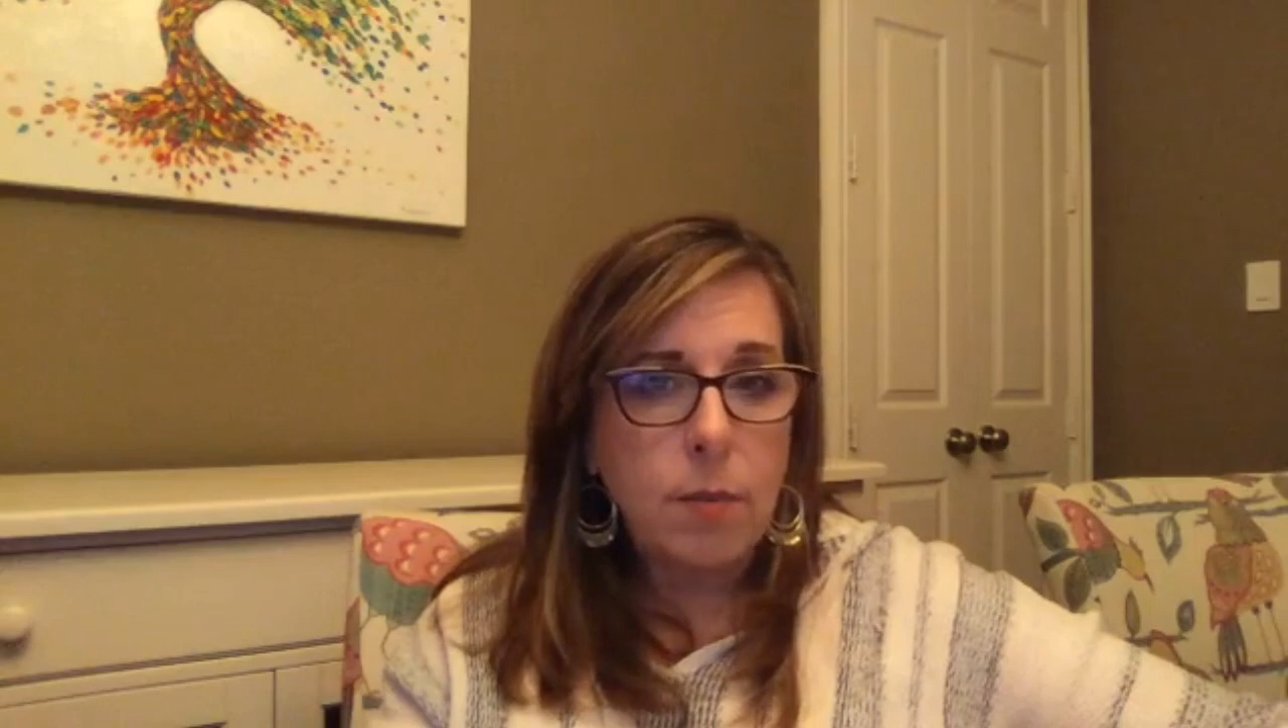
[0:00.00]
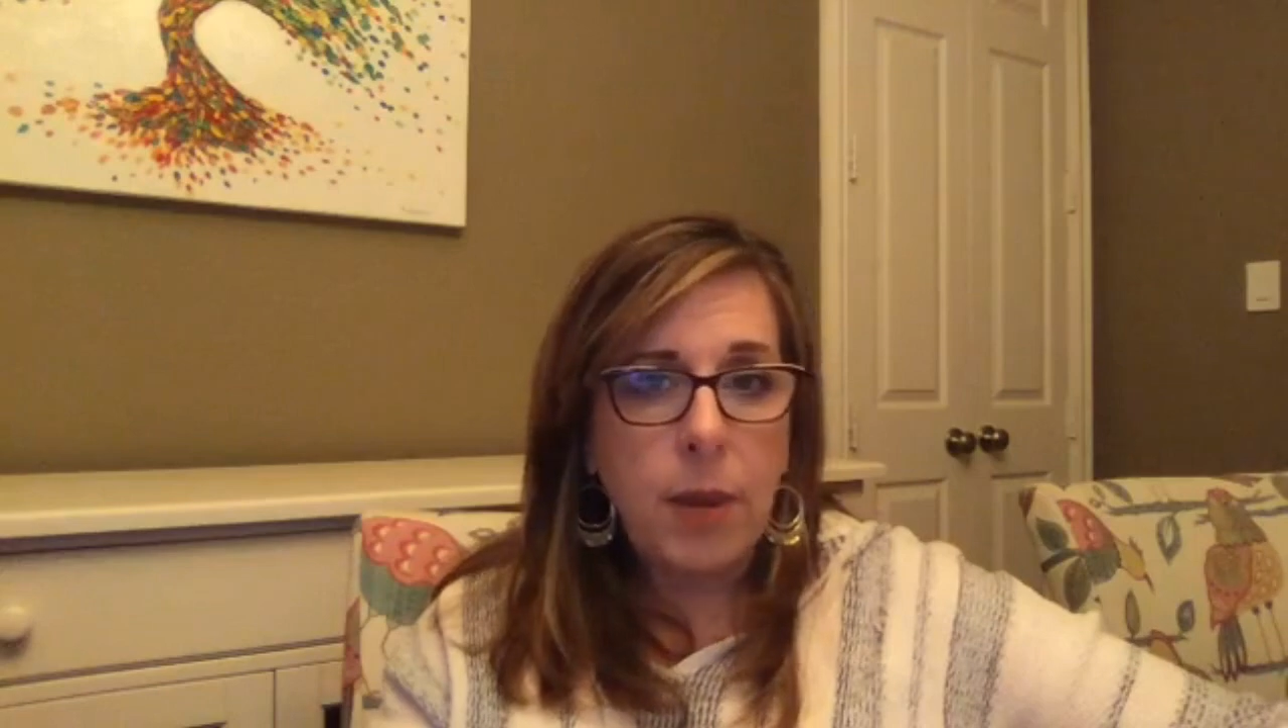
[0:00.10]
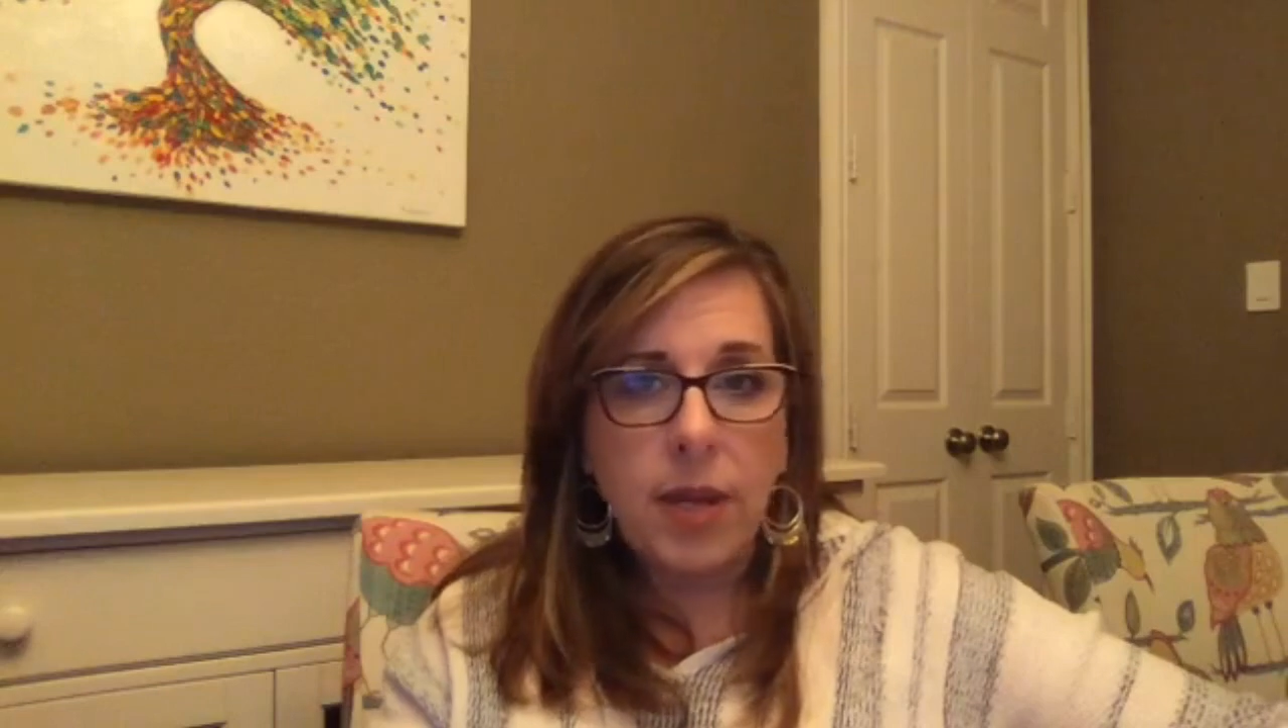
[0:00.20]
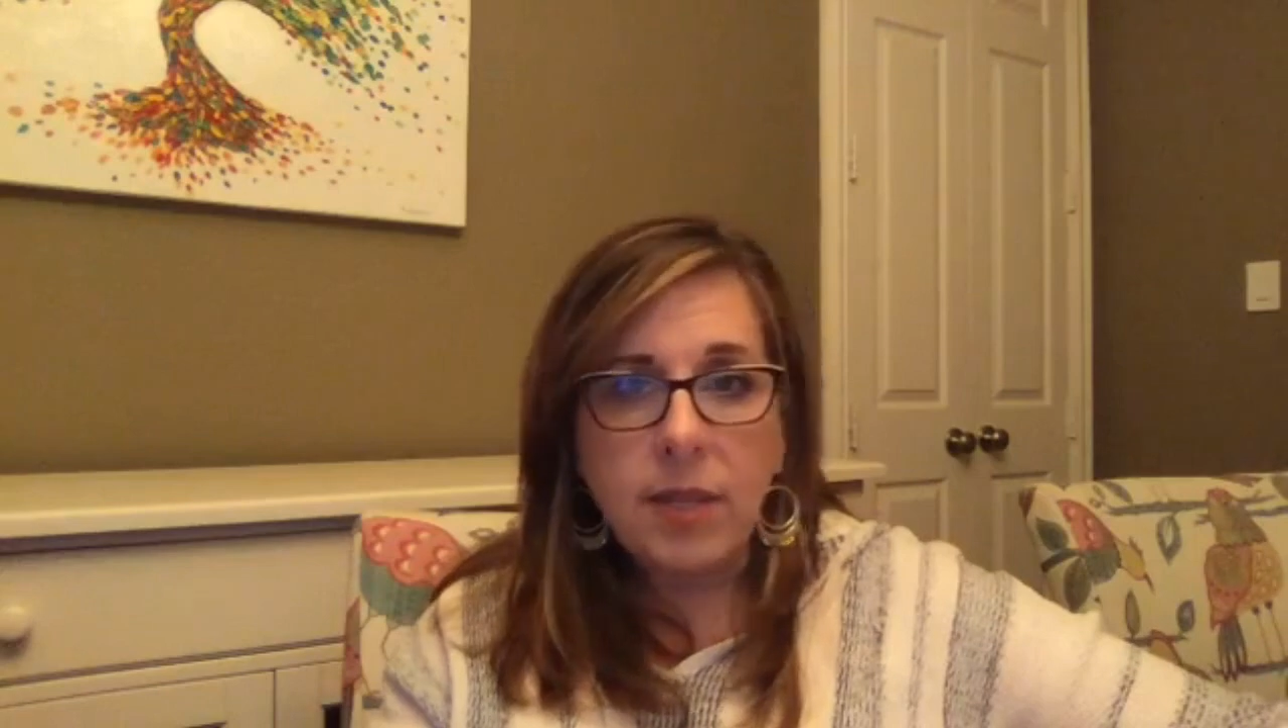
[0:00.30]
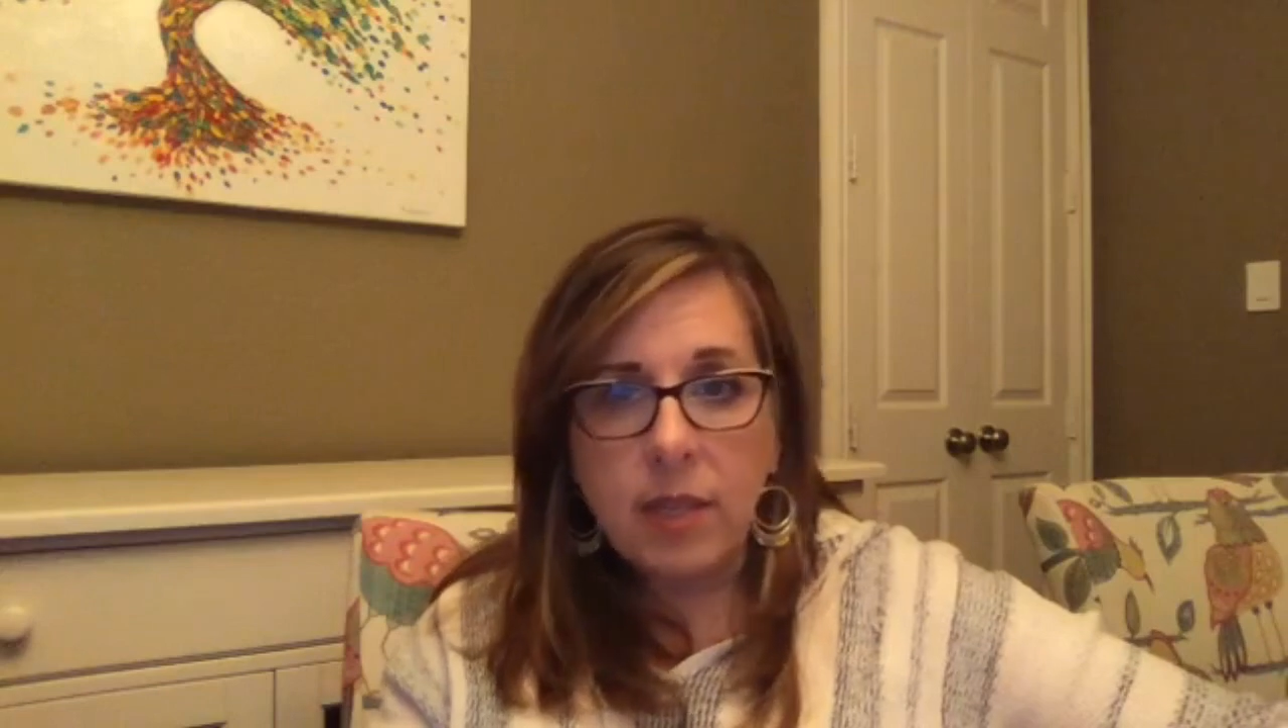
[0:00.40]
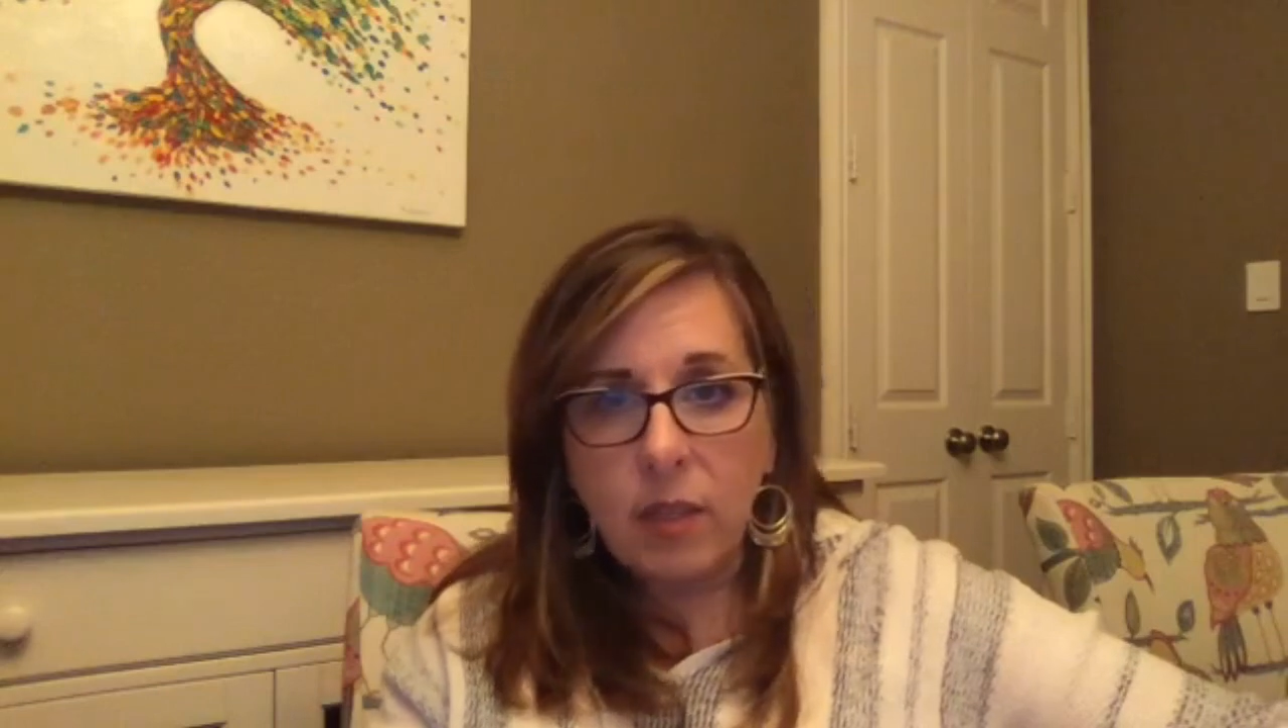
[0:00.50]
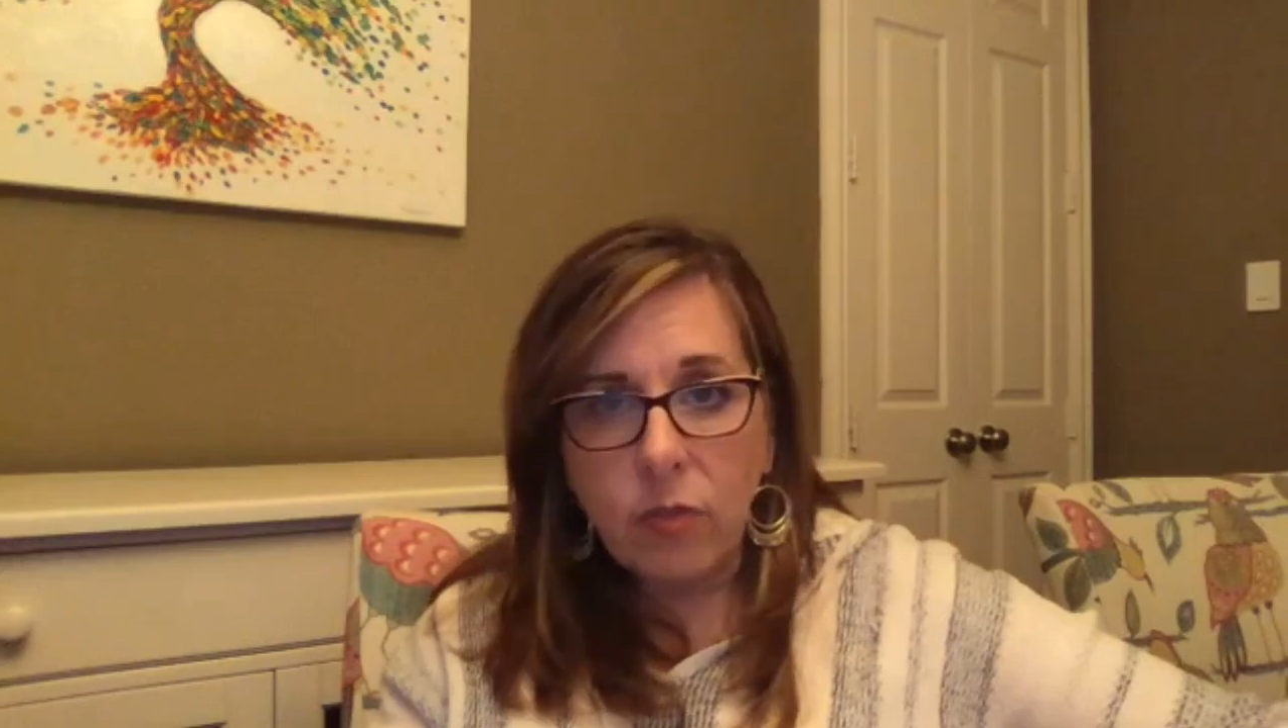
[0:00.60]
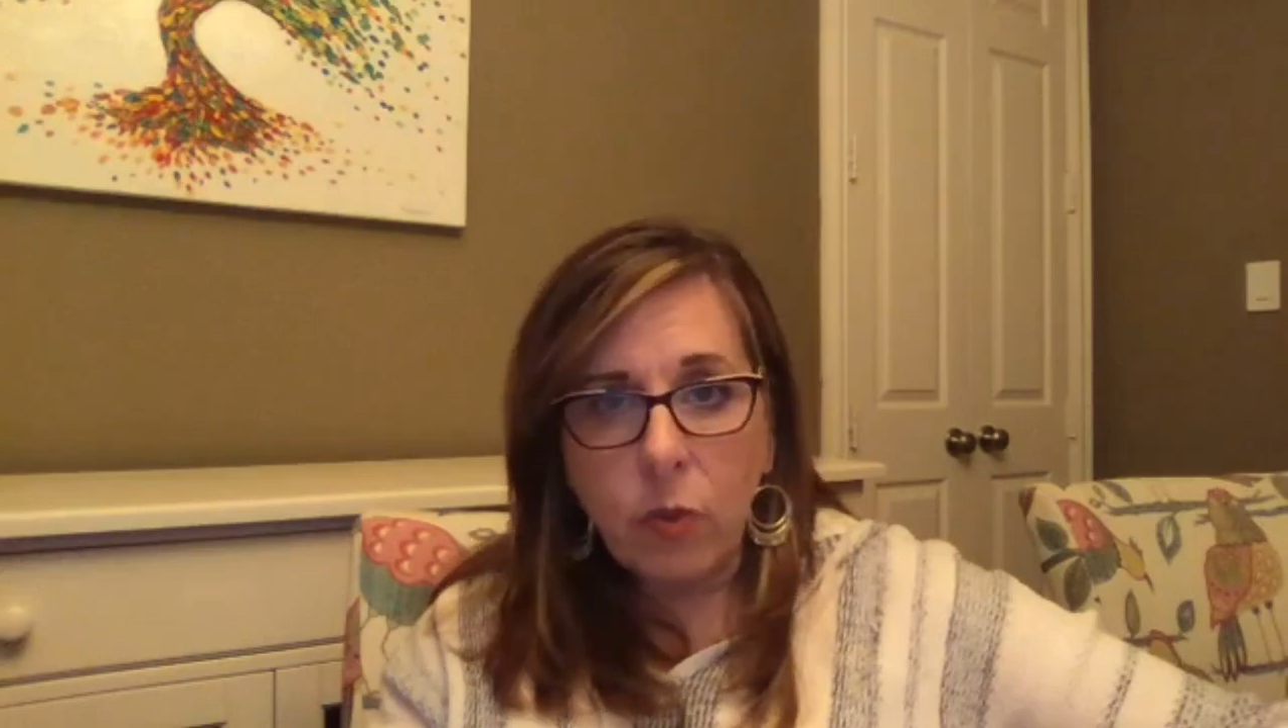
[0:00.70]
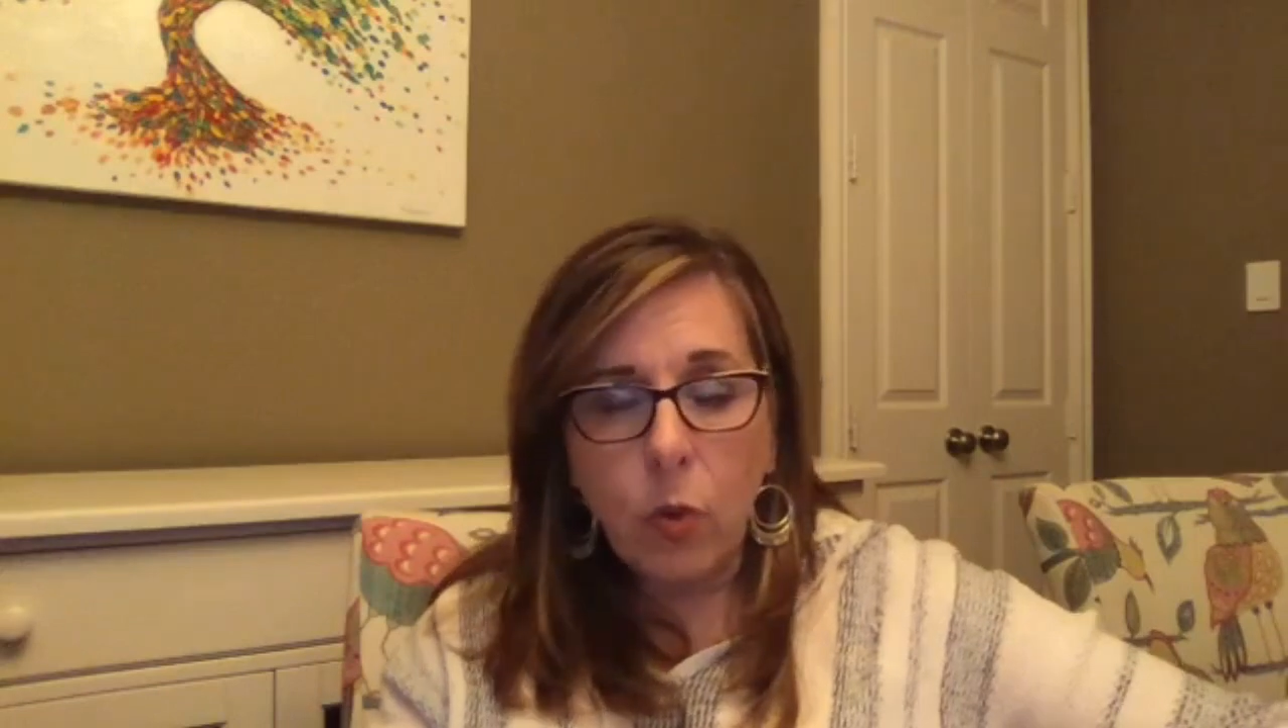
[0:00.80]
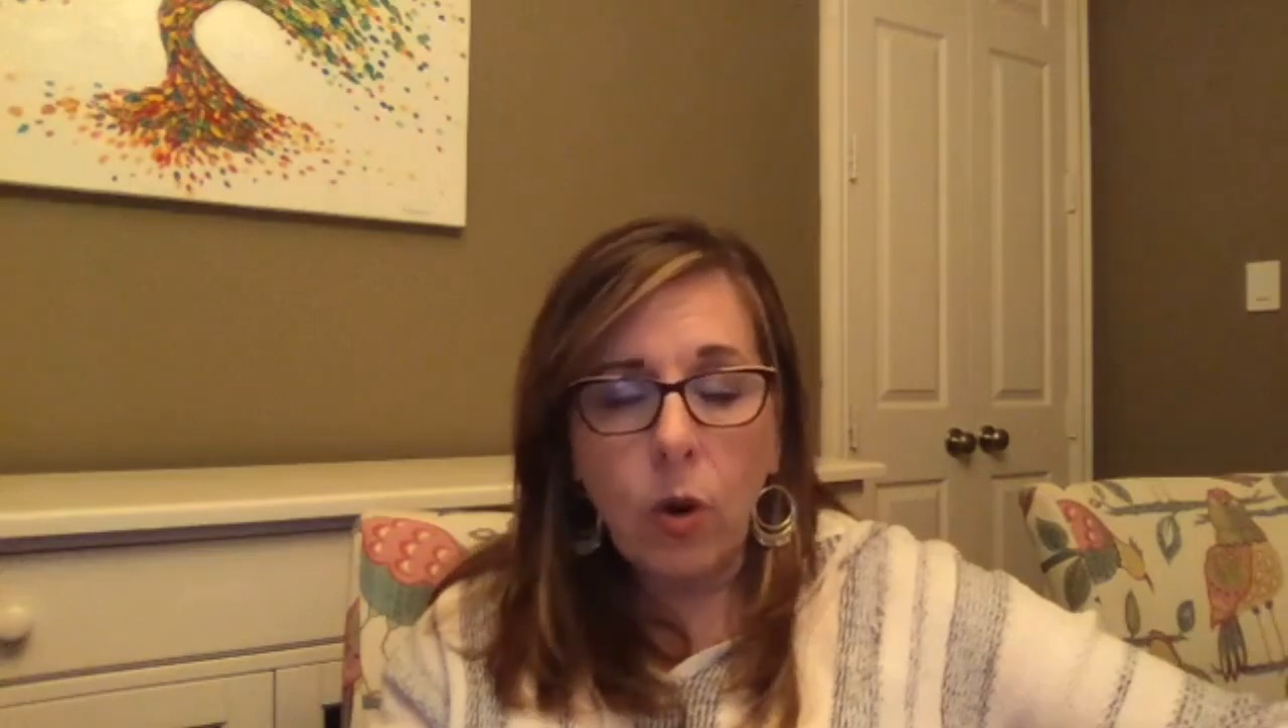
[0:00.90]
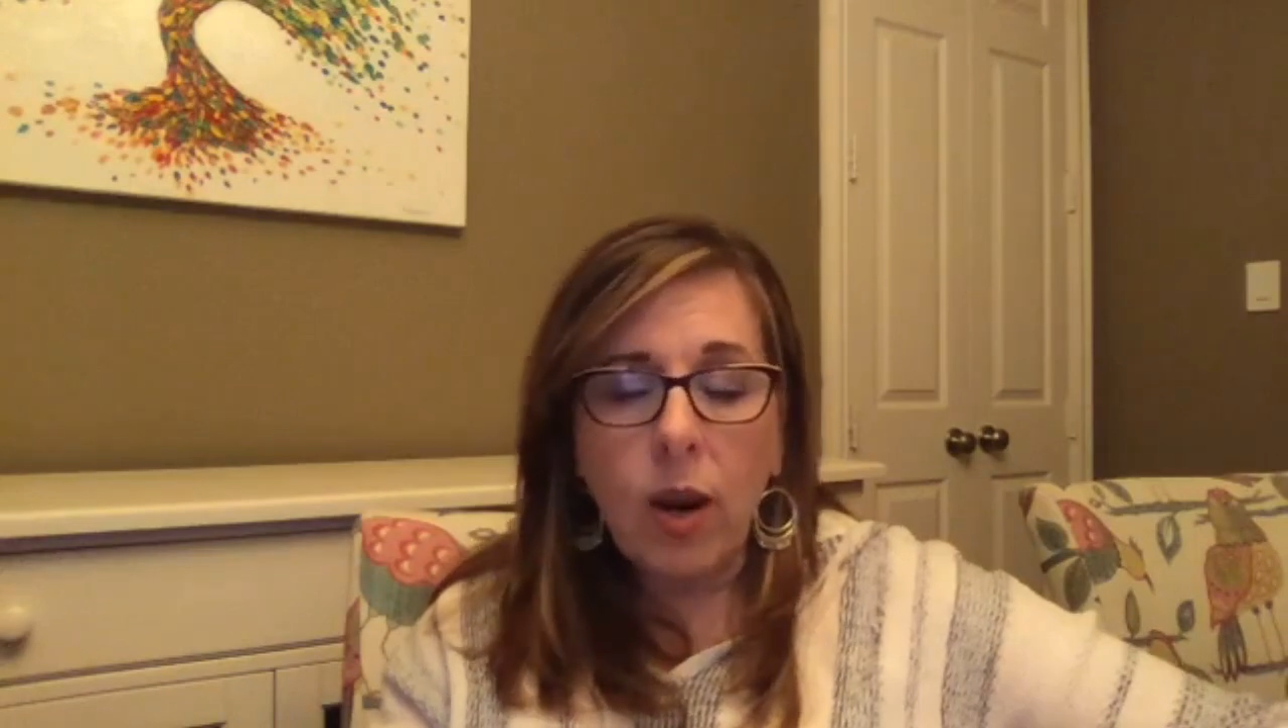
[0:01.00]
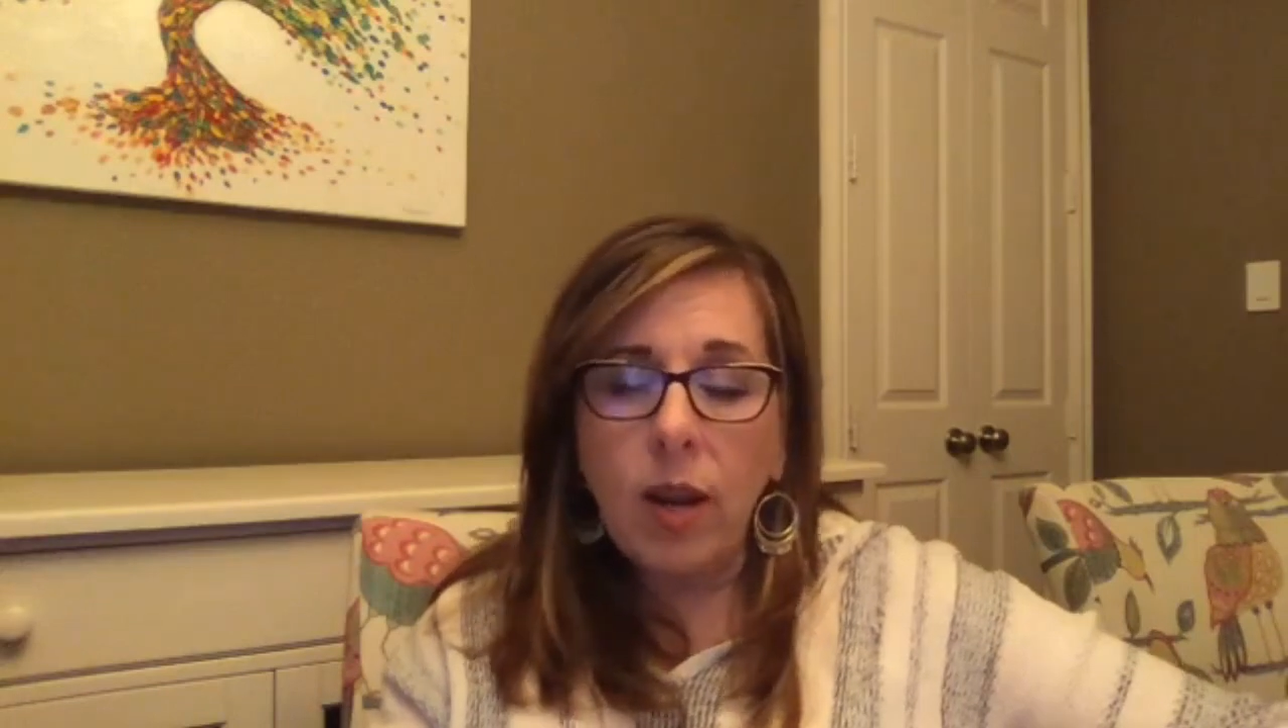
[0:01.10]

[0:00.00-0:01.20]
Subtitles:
pacing the floor.